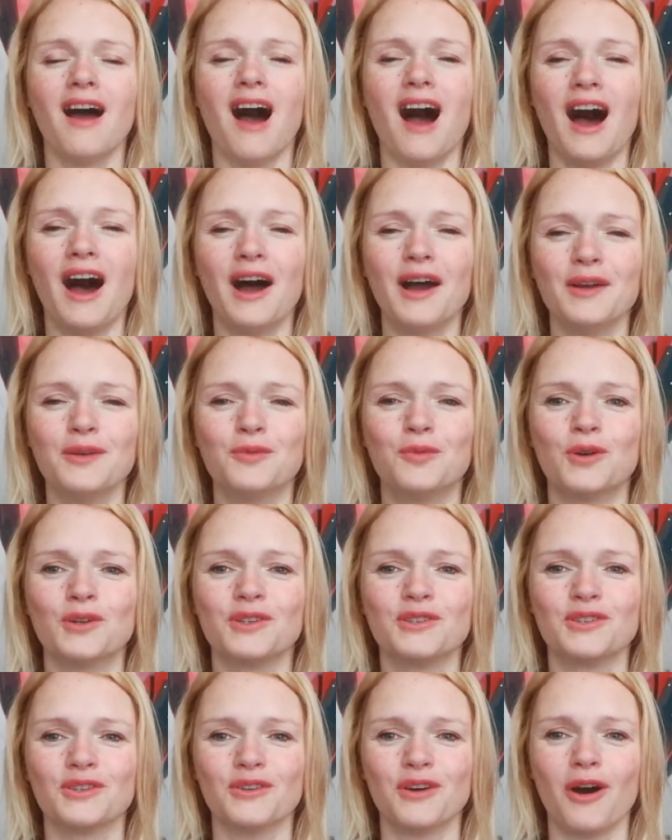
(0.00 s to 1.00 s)
I
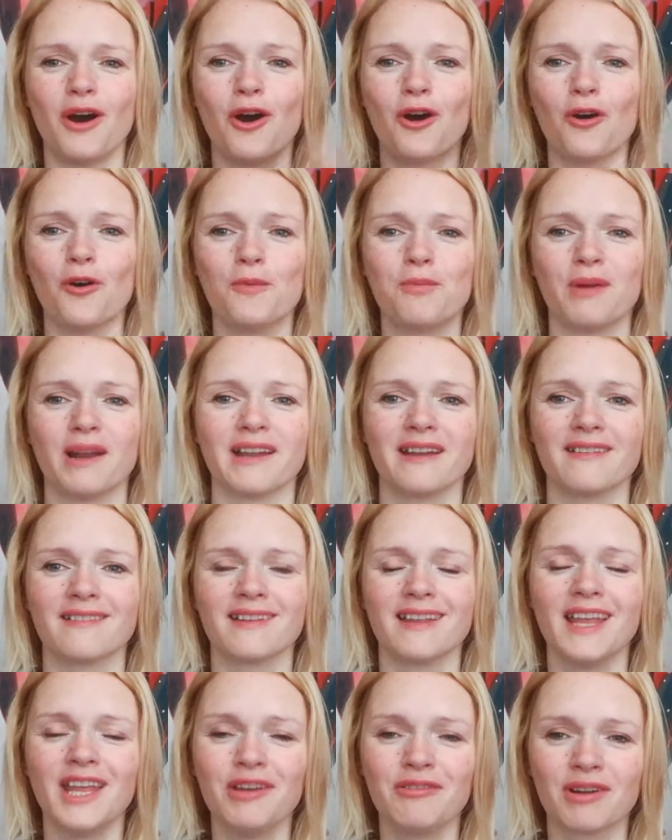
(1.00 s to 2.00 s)
want to open
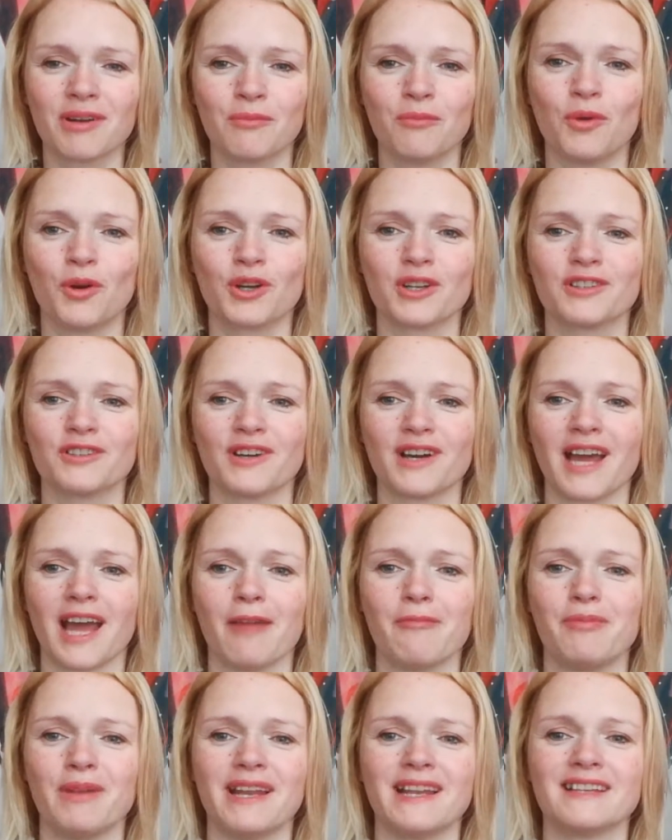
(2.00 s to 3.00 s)
even more to
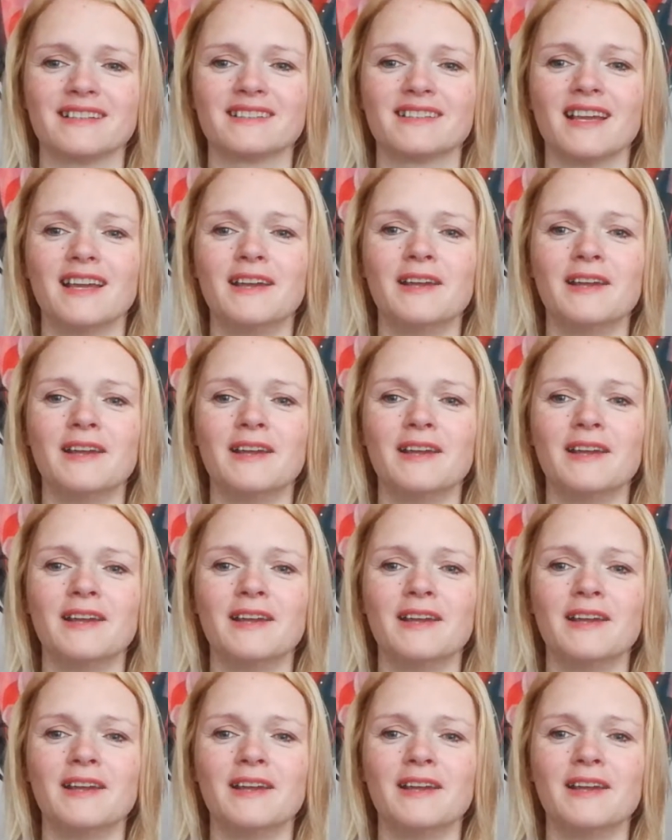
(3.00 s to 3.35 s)
happiness.